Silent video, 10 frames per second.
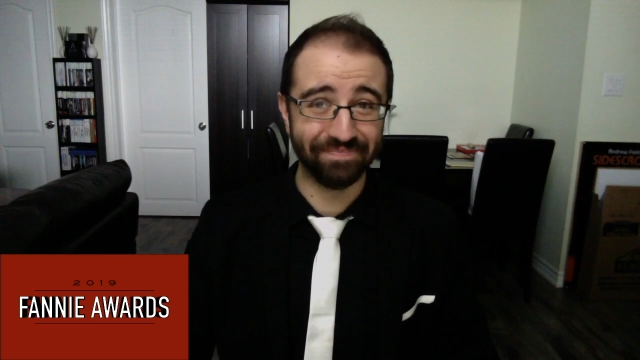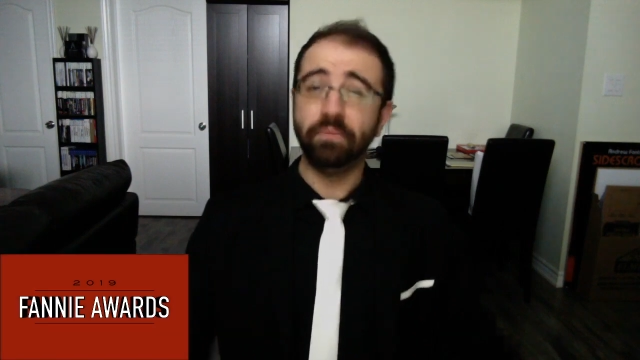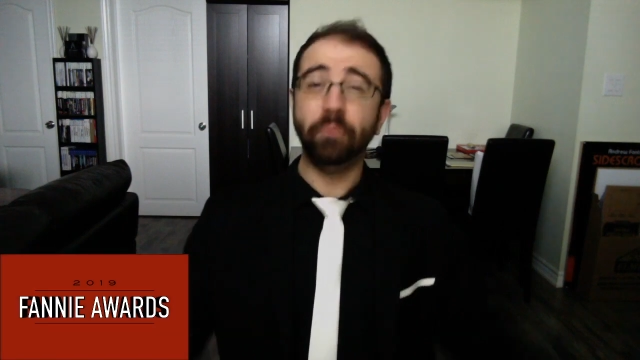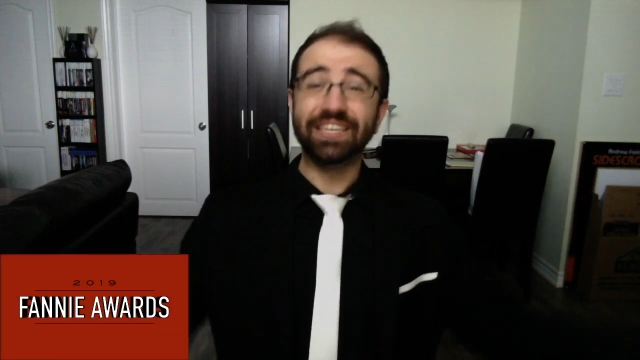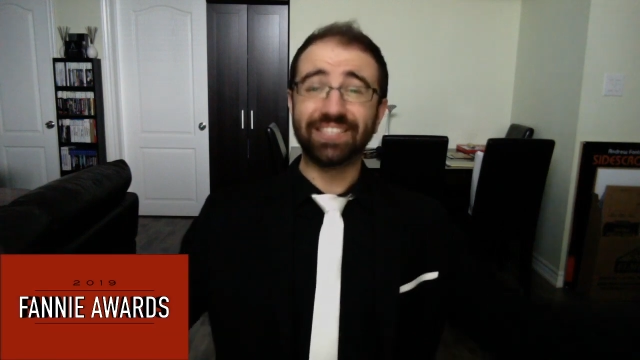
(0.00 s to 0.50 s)

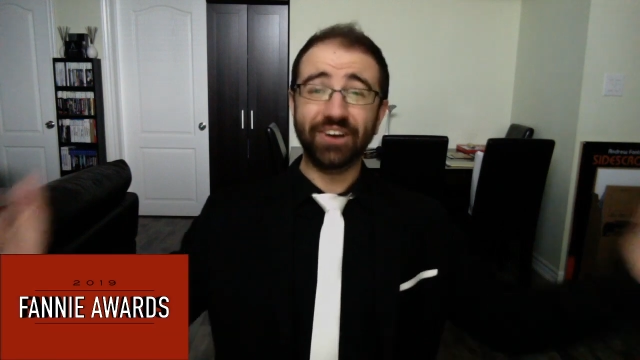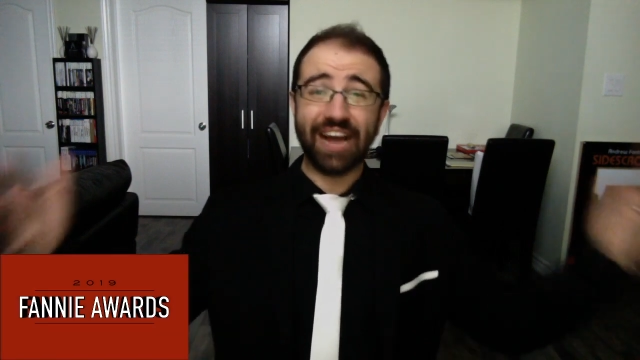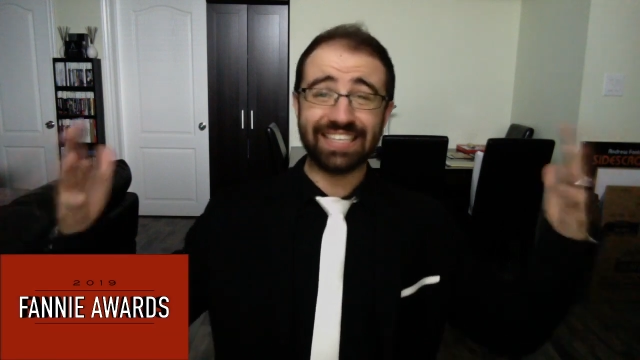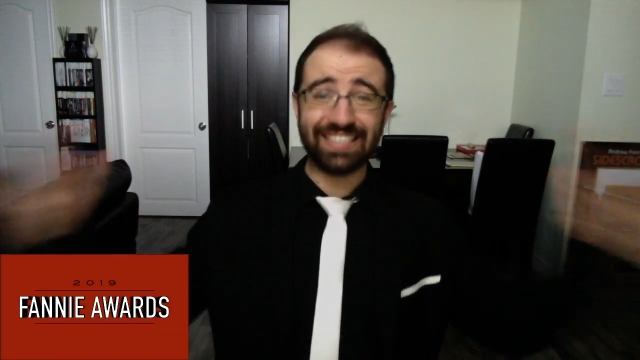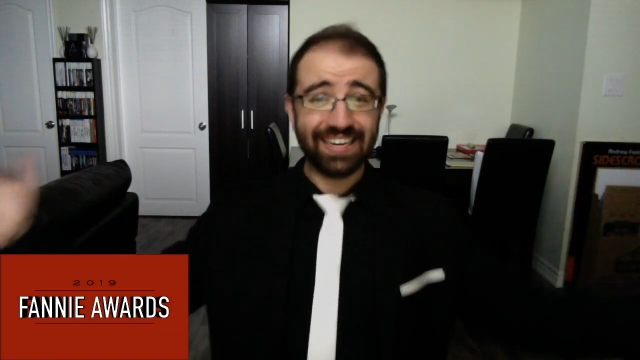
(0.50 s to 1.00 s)
But we still
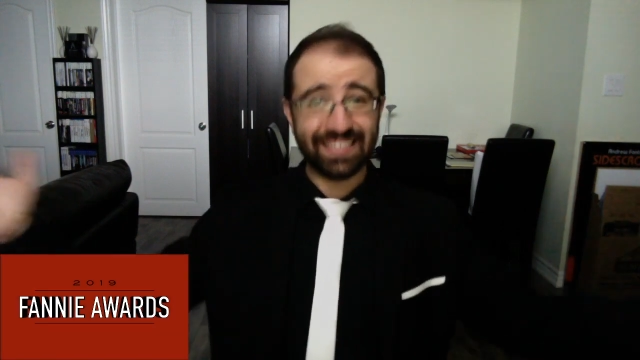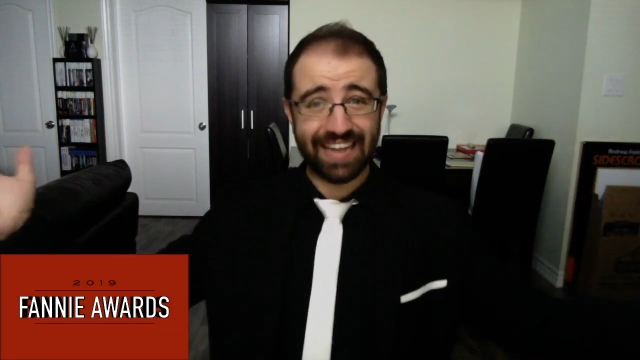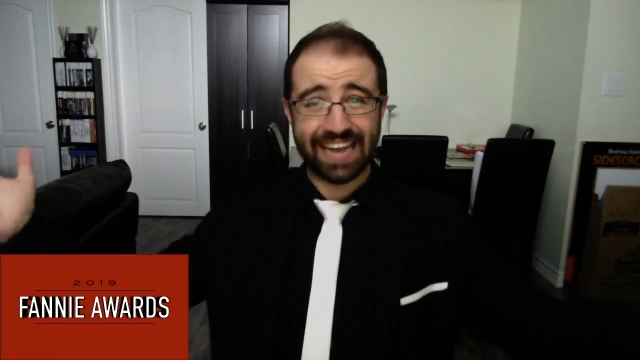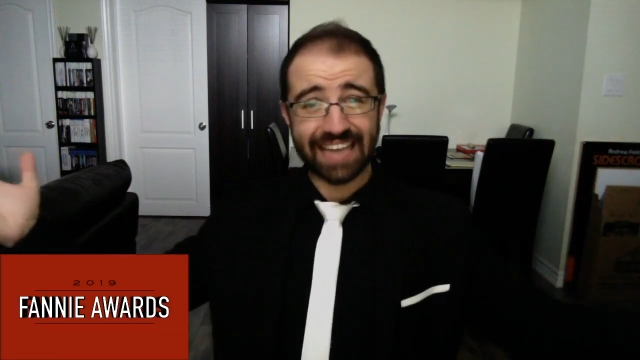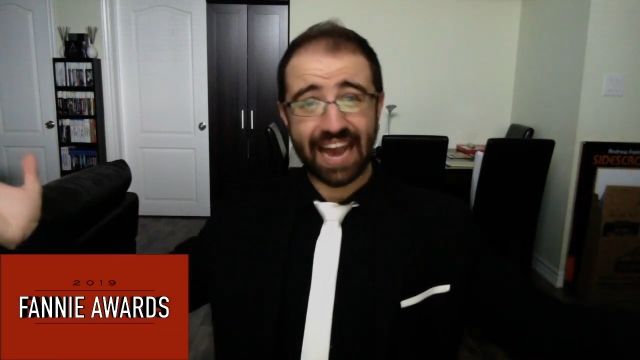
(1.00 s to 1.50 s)
got 6
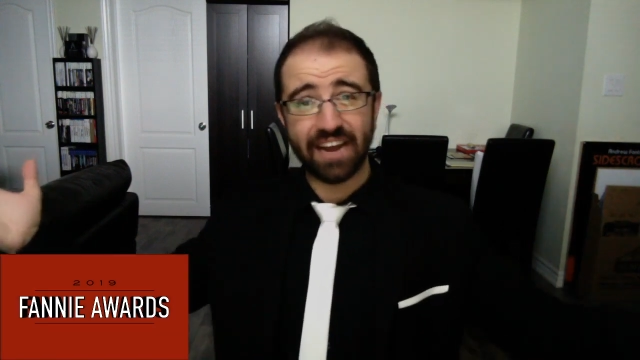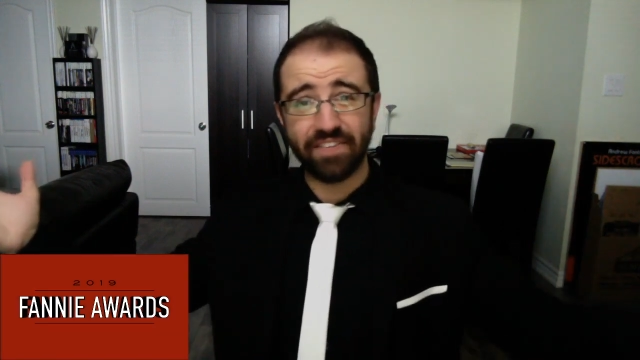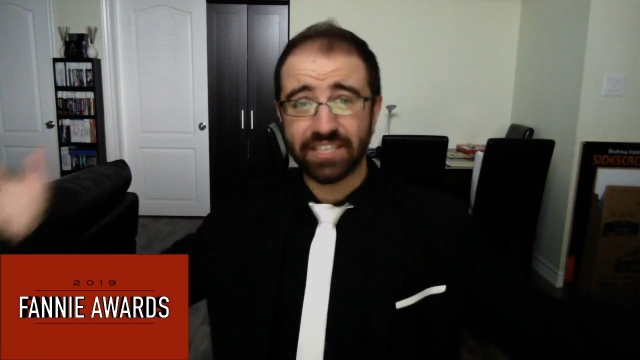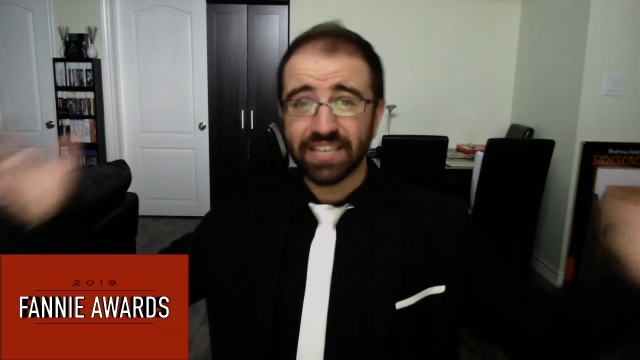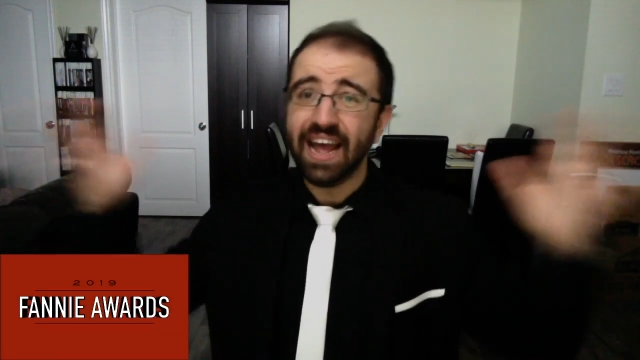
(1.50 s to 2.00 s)
days ahead of
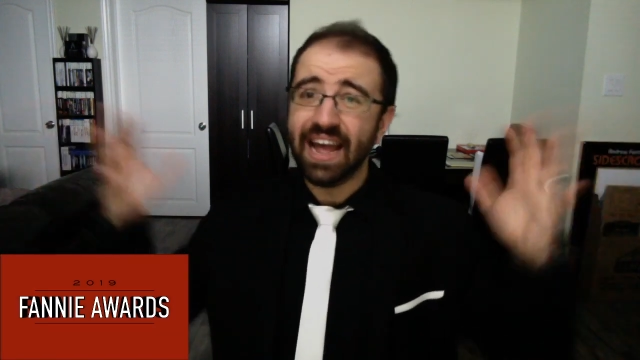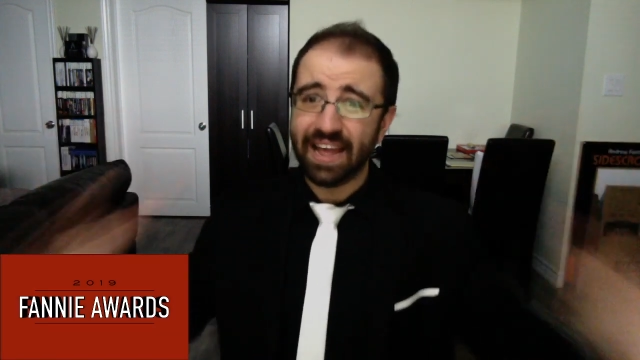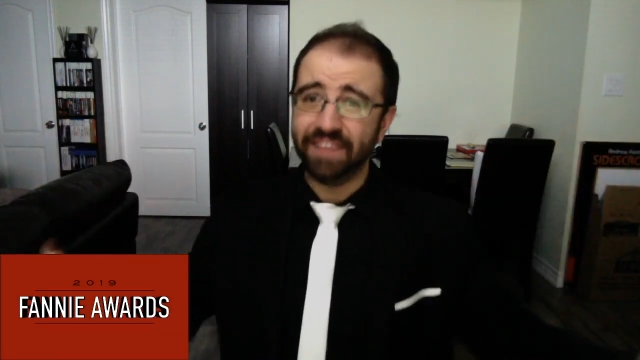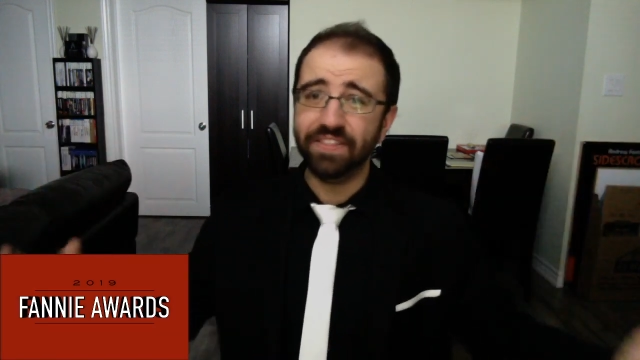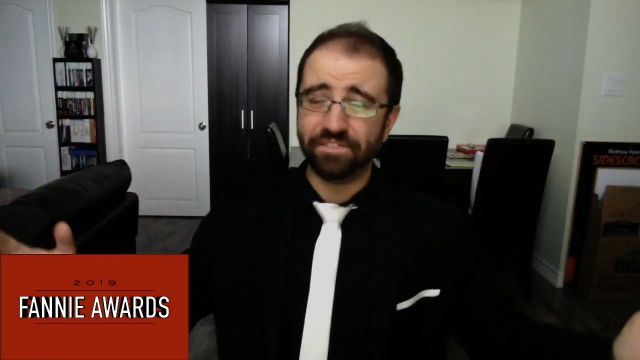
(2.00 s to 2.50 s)
us
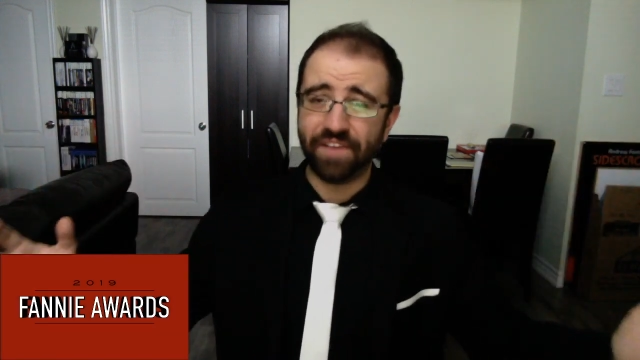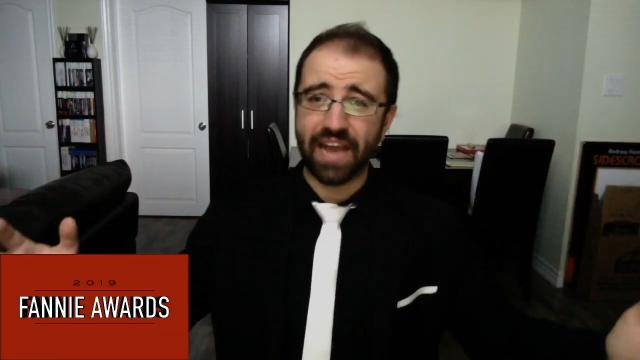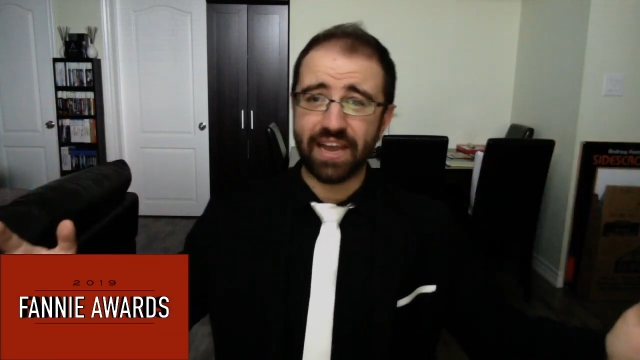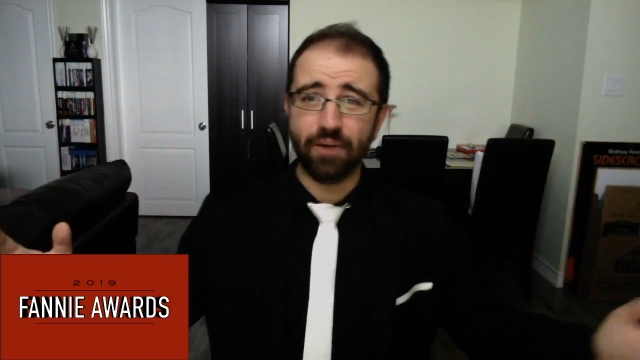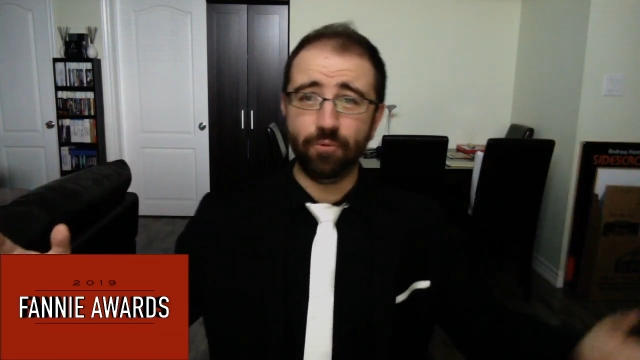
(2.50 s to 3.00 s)
in the
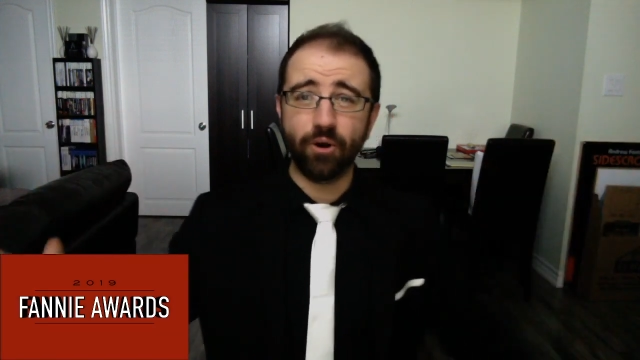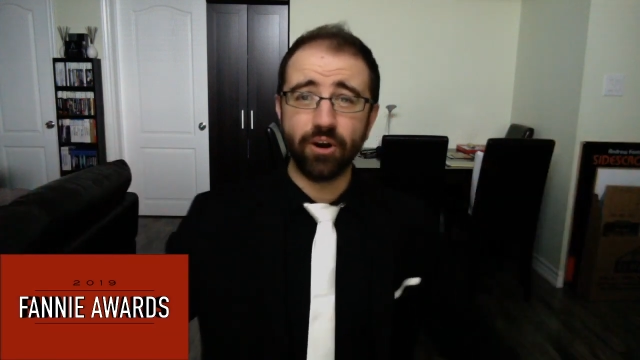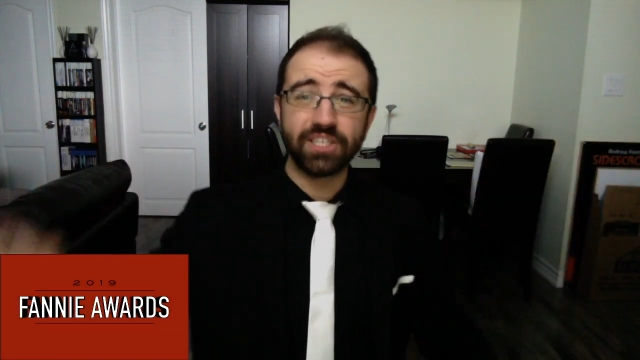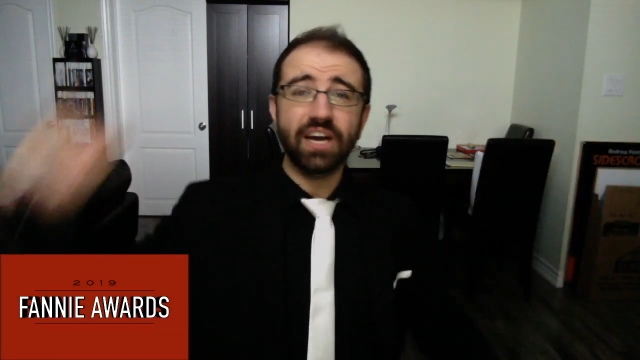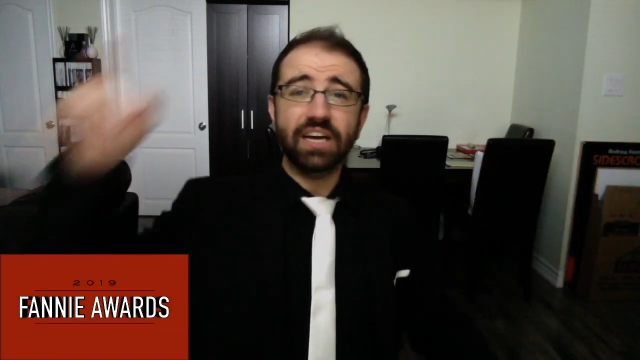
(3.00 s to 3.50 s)
Fannie
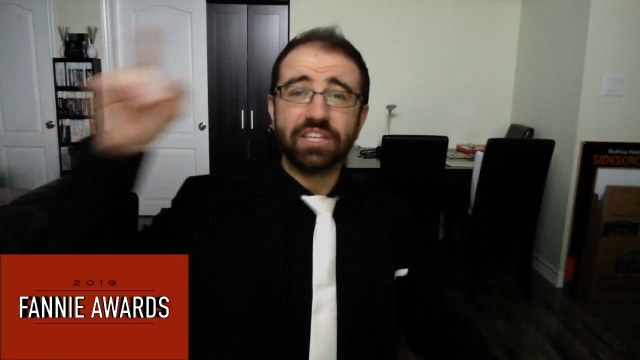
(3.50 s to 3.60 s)
Awards.